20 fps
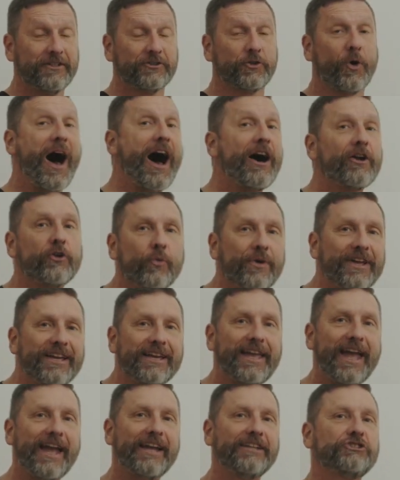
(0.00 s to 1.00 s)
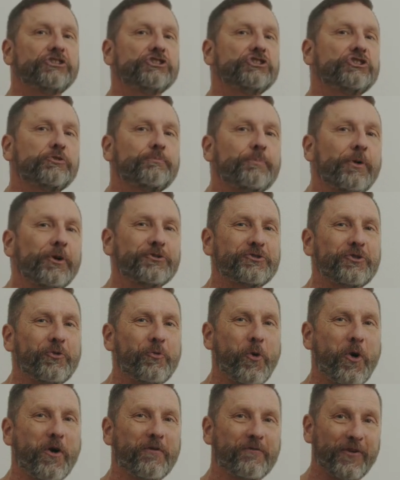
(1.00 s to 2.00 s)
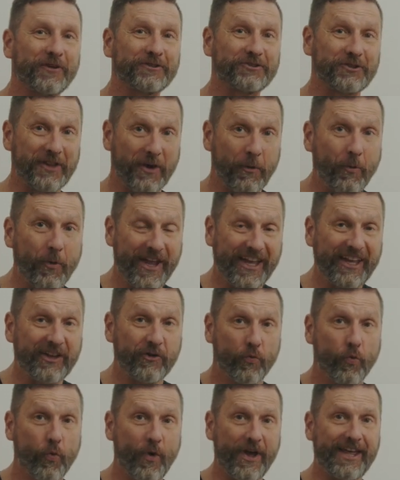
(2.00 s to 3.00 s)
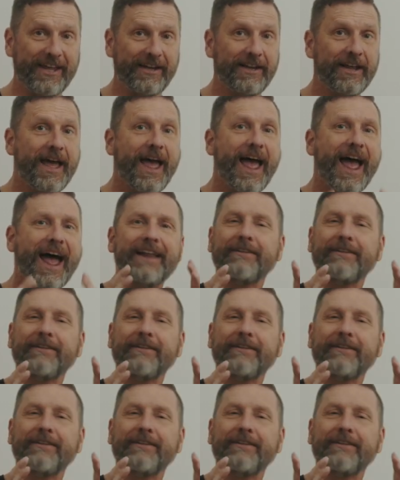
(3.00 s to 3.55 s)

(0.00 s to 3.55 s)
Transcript: So, how do we engage in spiritual warfare so that we can win?